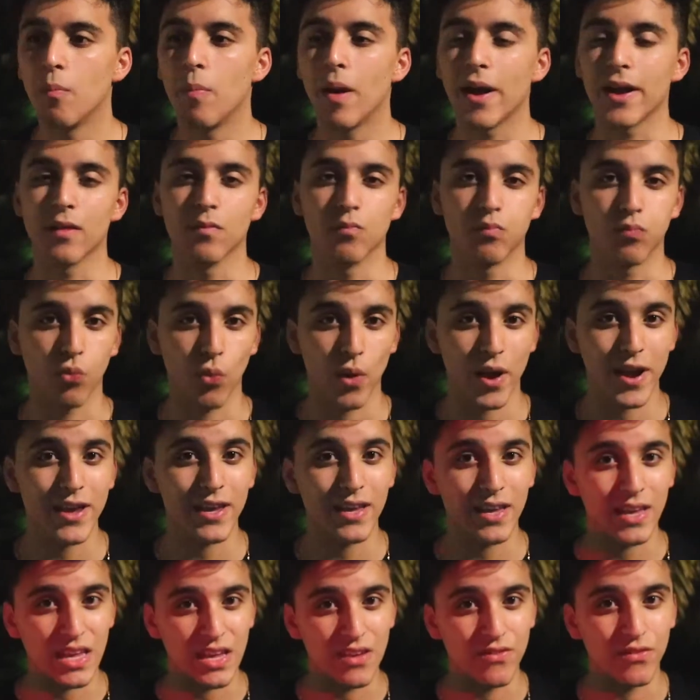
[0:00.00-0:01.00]
By your
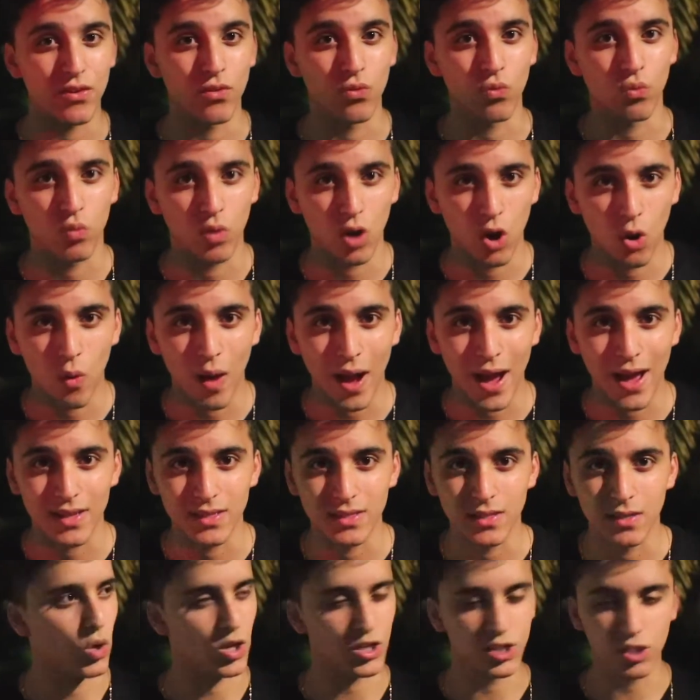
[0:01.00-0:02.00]
break-even
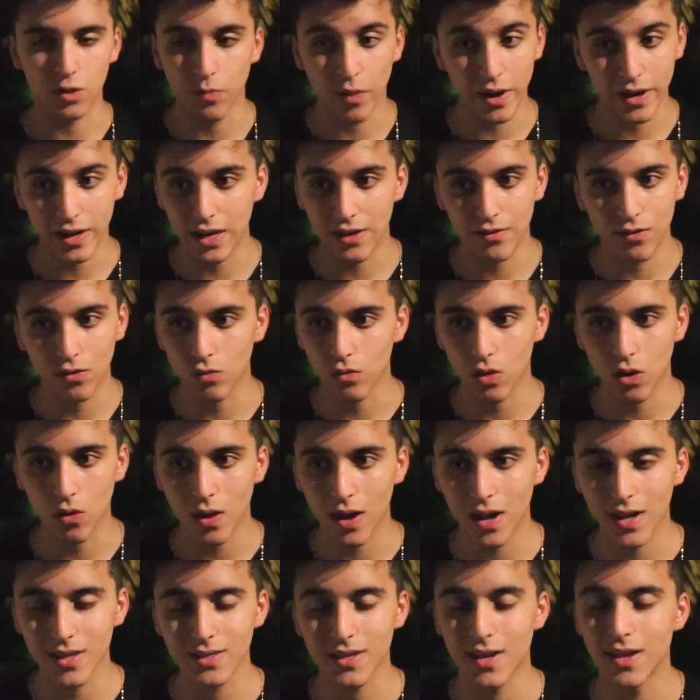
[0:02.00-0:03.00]
ROAS. What's your break-even
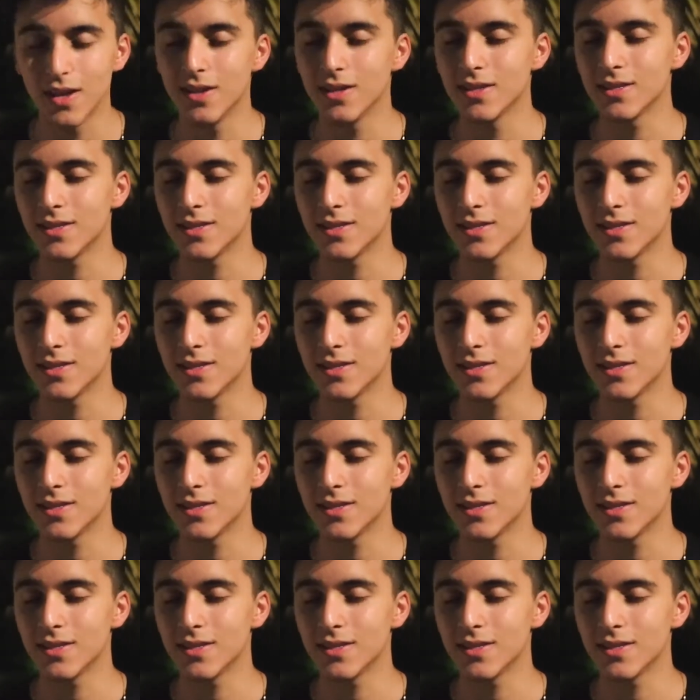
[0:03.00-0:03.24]
ROAS?